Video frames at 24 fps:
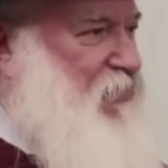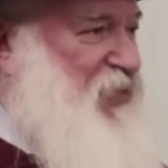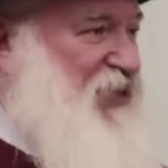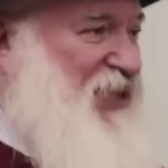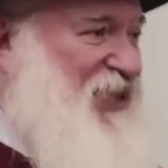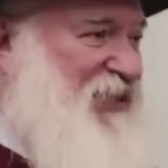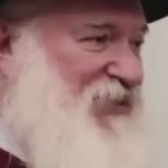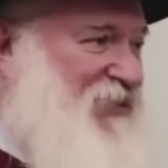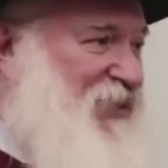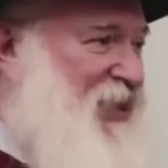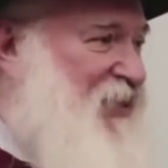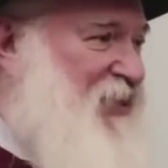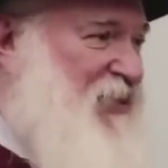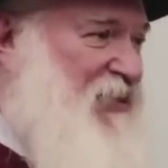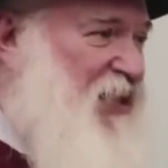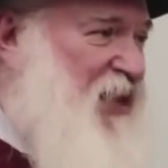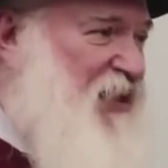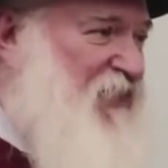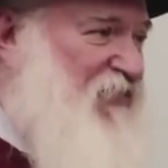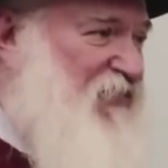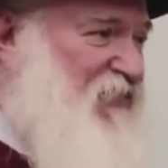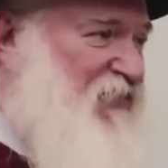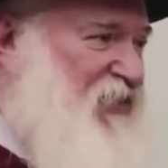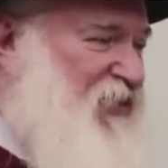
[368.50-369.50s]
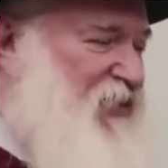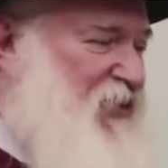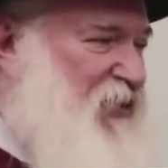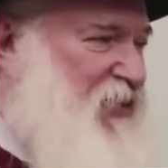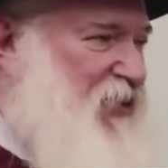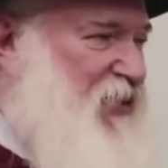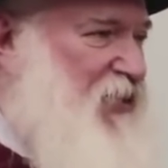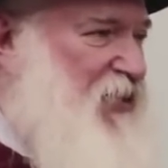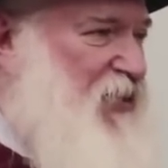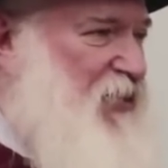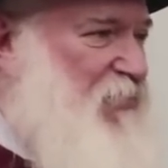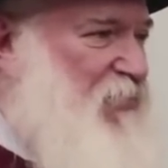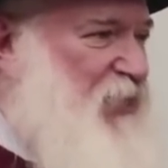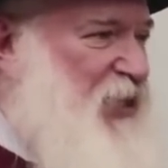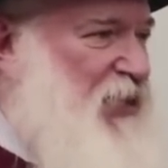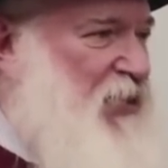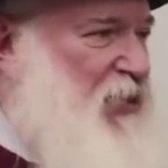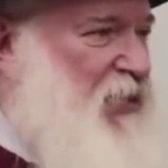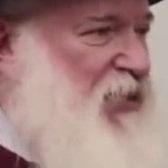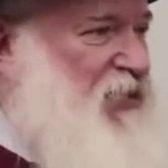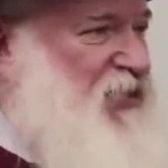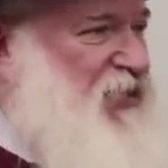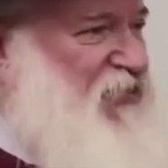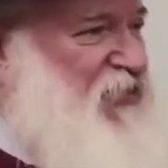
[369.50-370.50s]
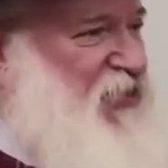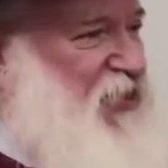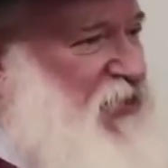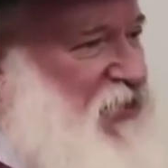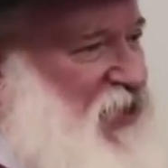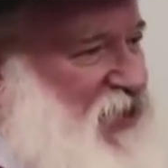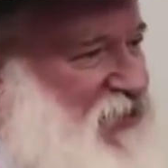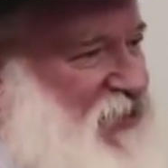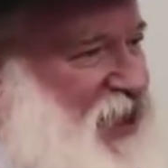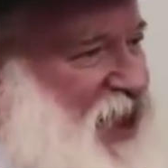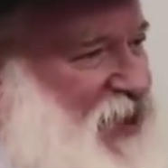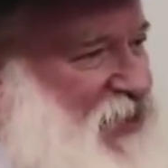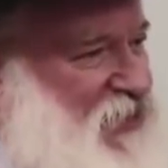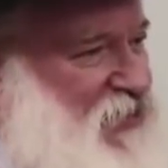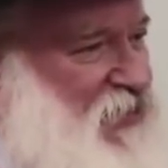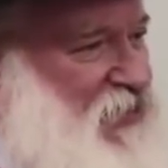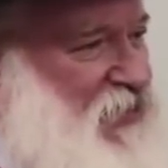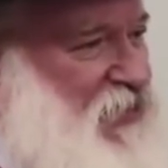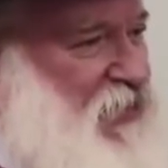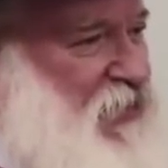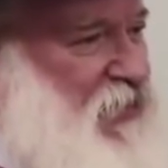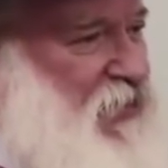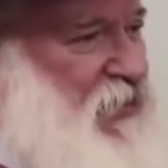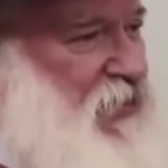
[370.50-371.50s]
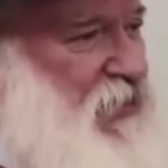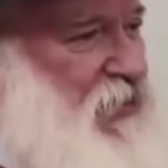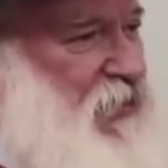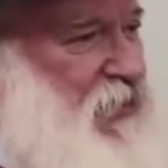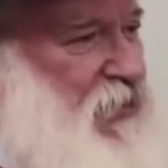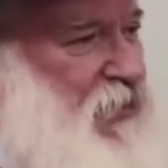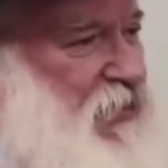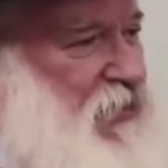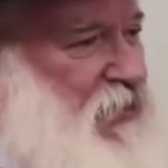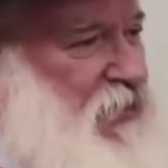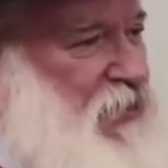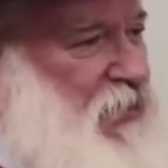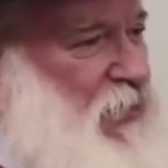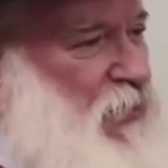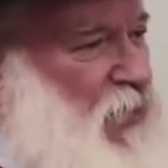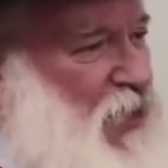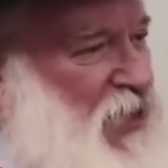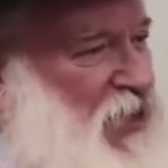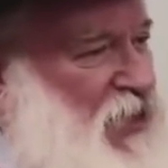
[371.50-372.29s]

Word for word: but that's not enough. Because if you're a doctor, you